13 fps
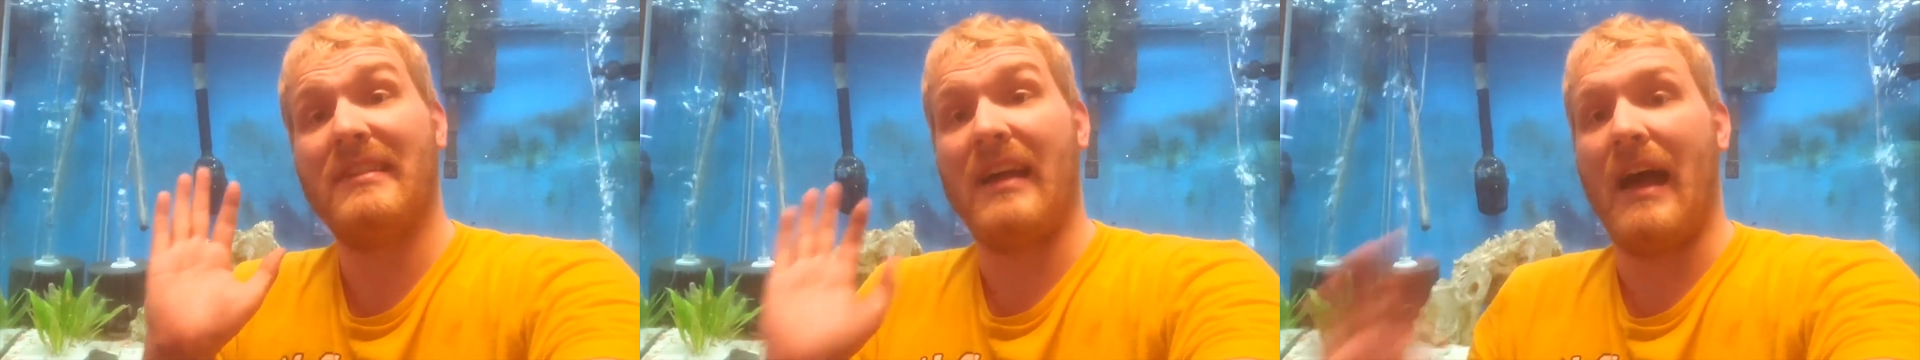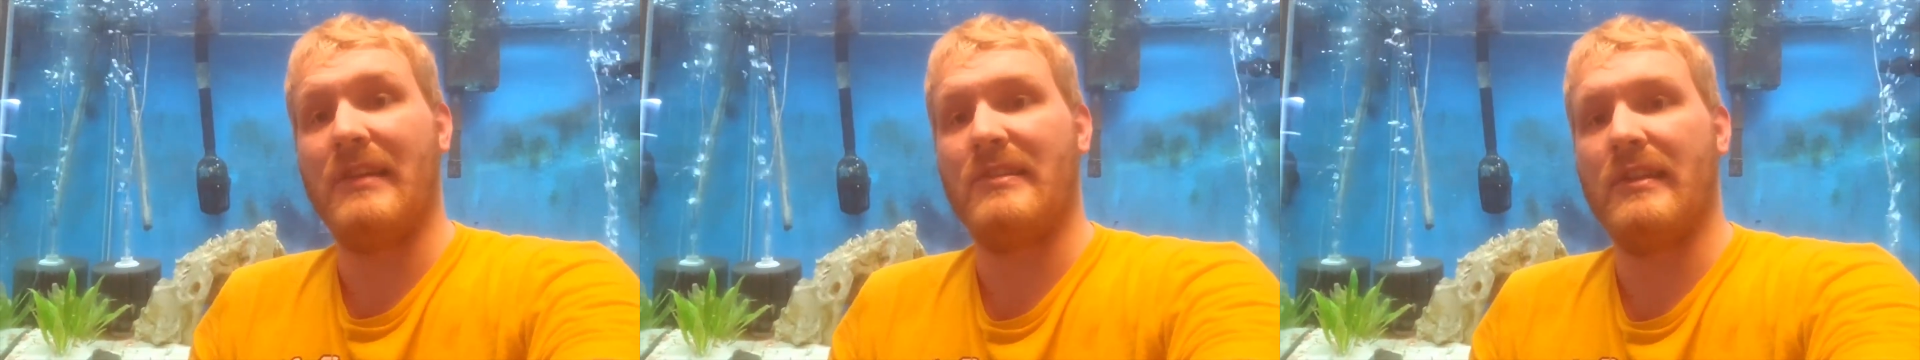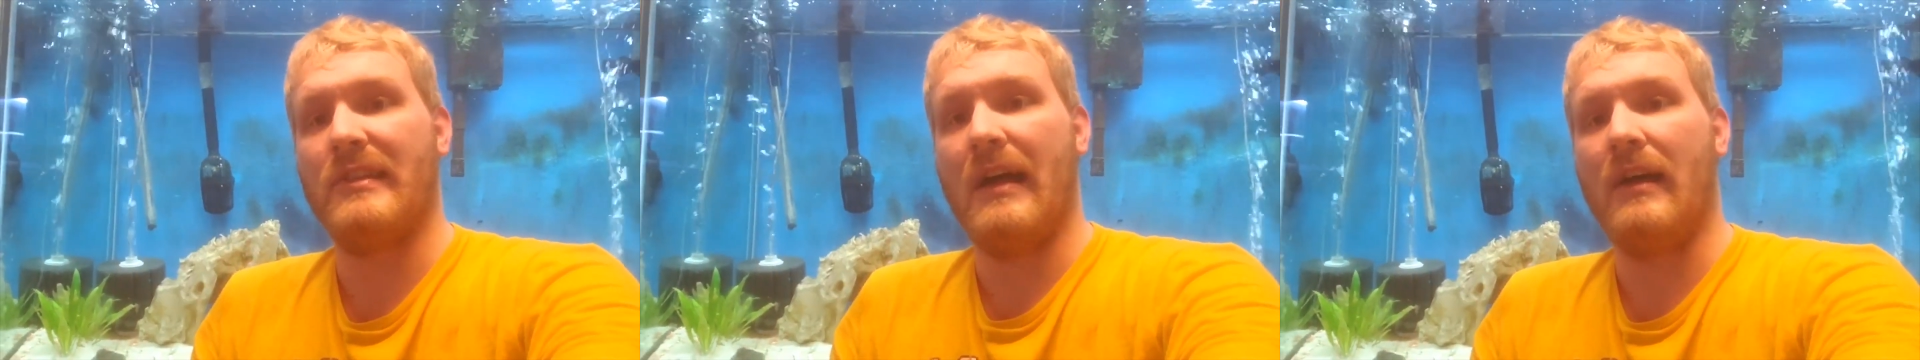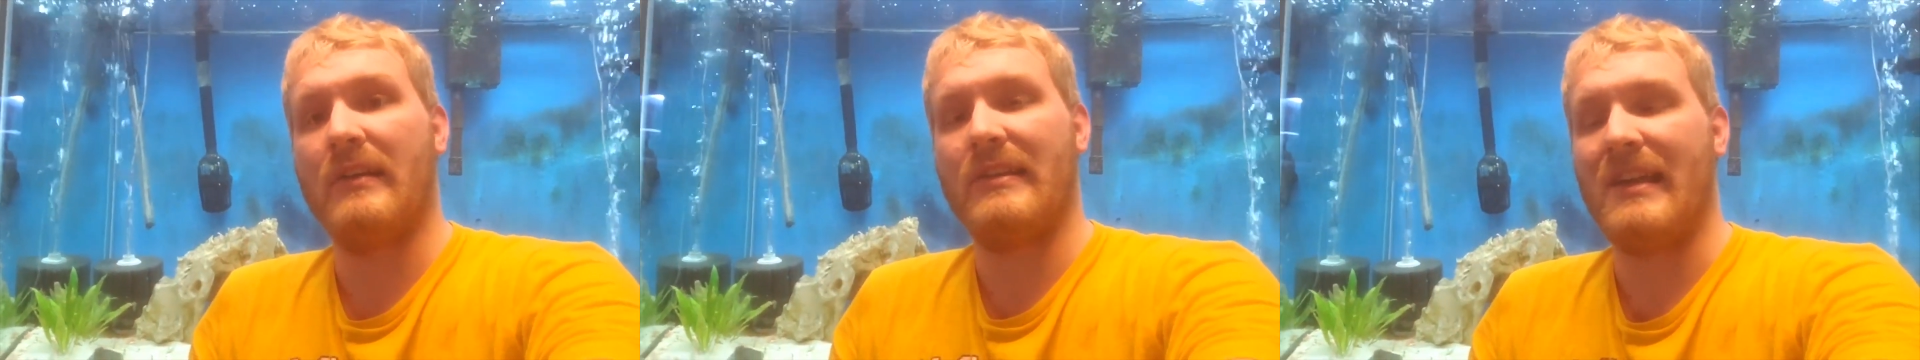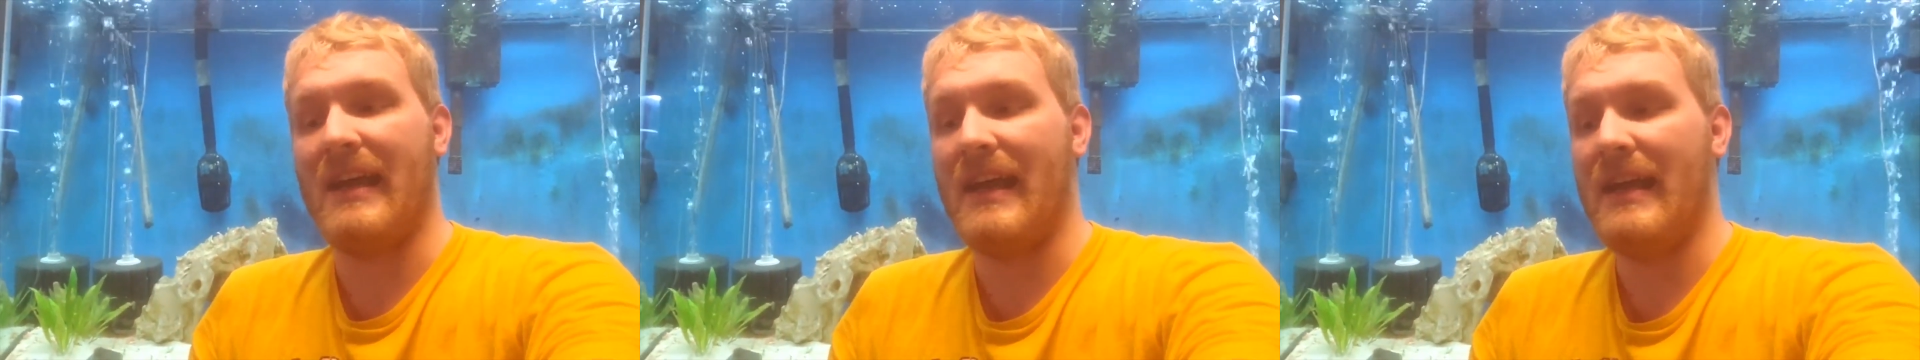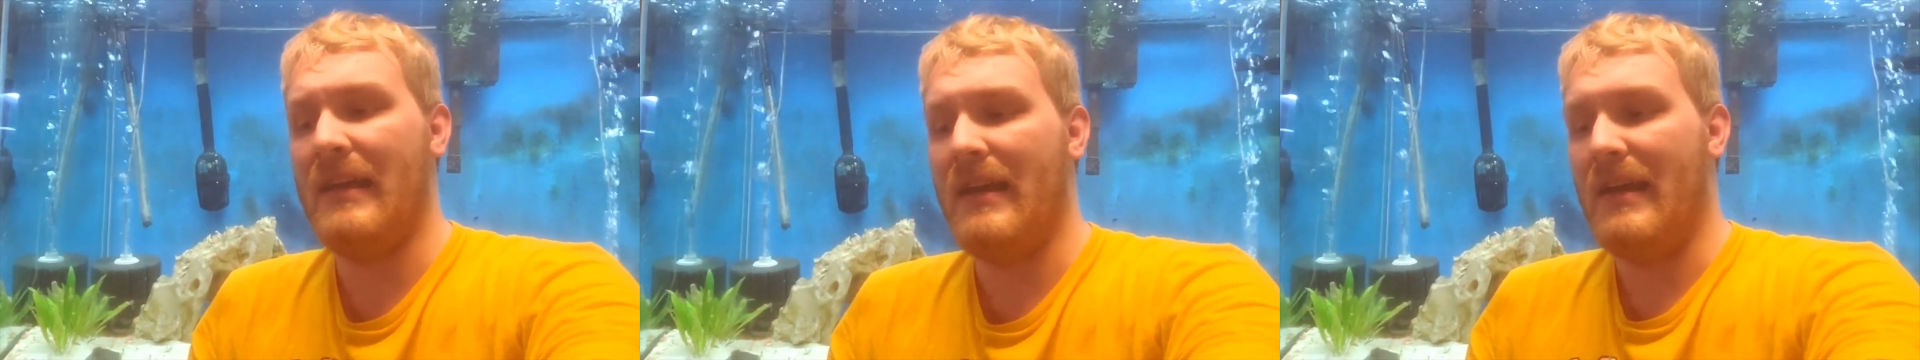as cautious,
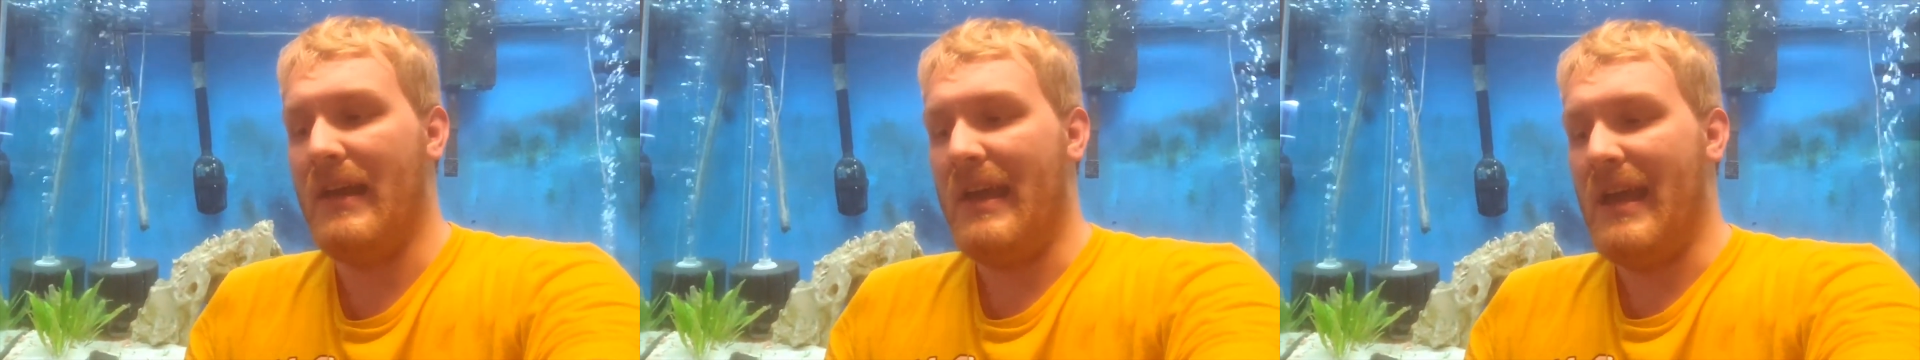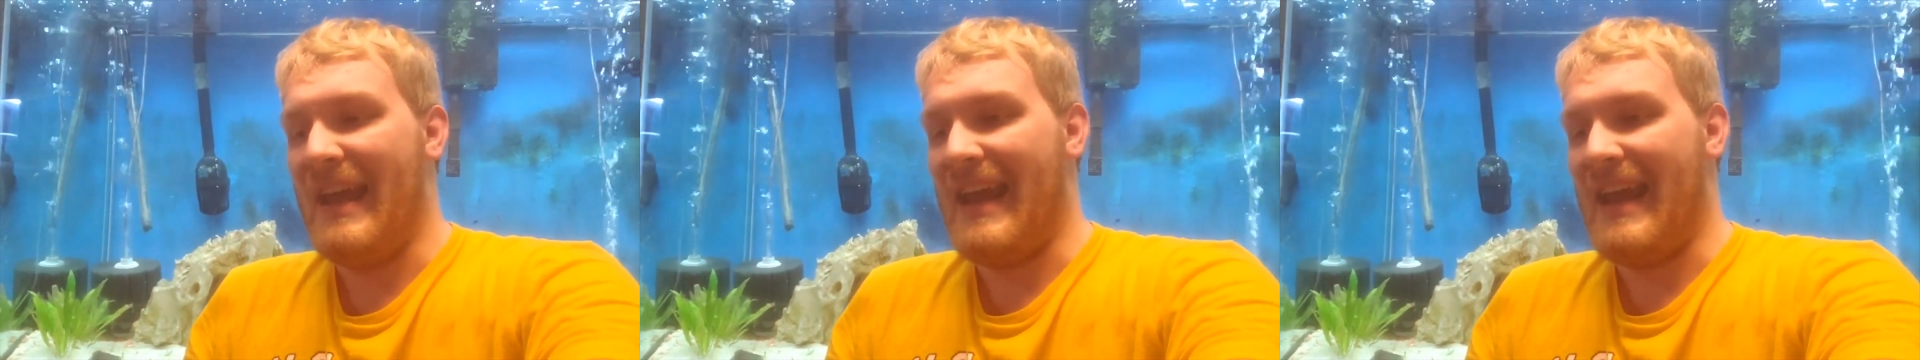I'll say.